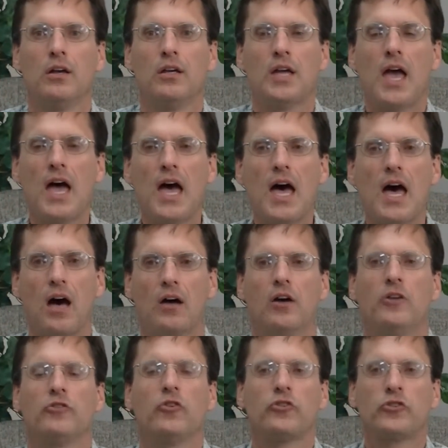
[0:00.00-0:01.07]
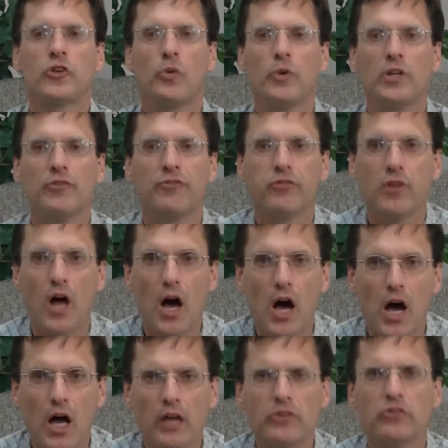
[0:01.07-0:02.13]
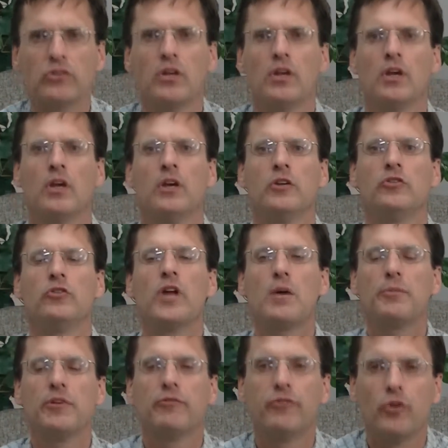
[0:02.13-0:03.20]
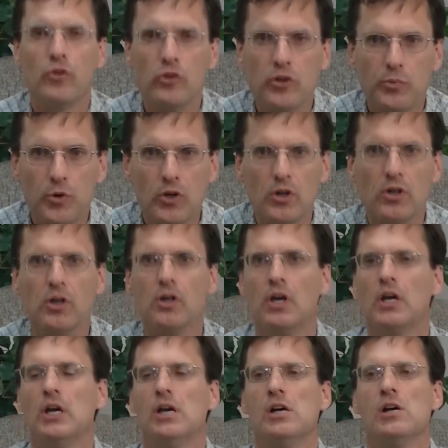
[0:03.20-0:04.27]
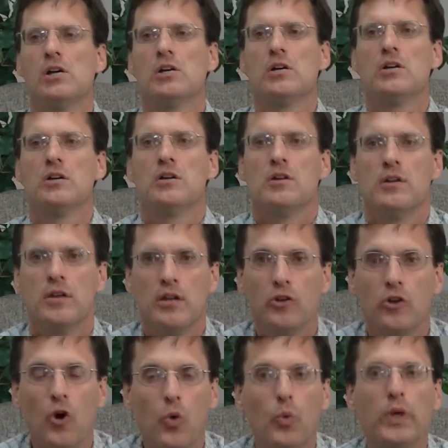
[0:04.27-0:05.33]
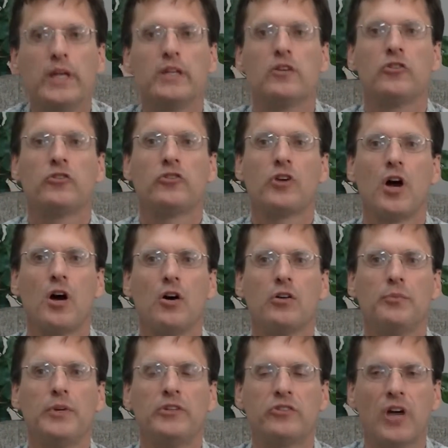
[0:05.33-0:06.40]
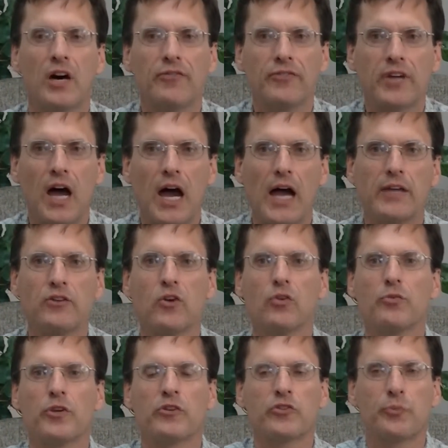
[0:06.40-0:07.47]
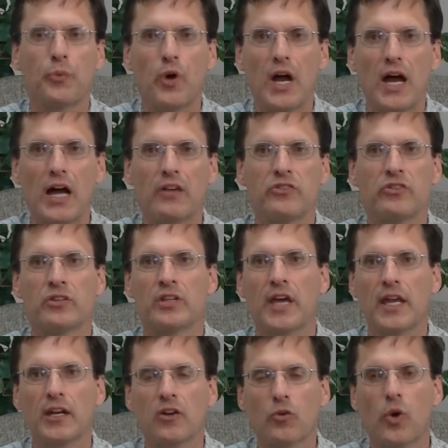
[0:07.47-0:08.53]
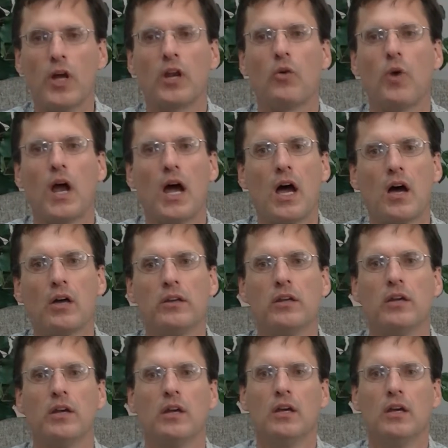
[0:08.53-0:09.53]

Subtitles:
Yeah, don't show any flaws. Do not be vulnerable. No weakness shown. Be tough guy, don't express, kind of grunt around.